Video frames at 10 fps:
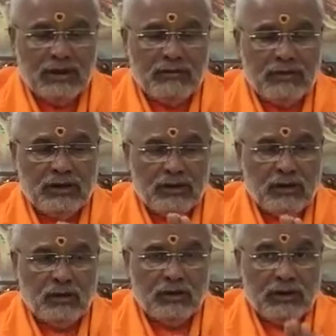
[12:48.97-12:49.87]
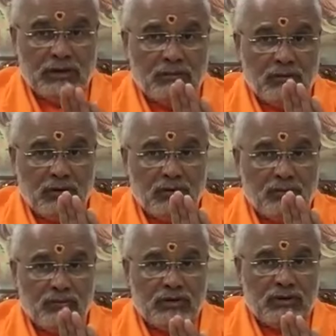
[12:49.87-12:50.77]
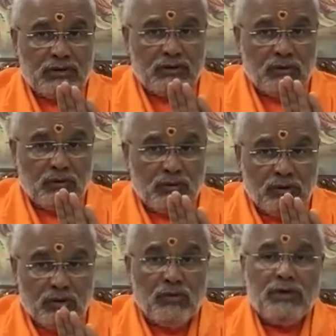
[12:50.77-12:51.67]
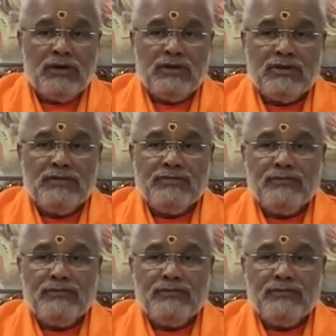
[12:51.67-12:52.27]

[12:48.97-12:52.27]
giving knowledge about one's own duties.